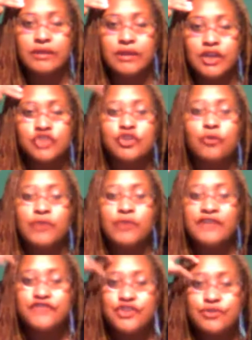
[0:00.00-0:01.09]
So if
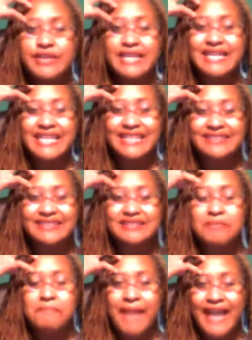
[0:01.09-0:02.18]
you can get the
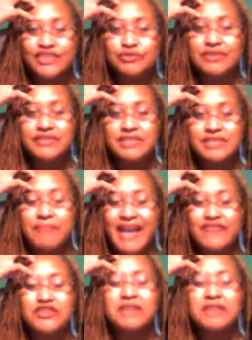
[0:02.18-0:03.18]
mastery of this mind, if you can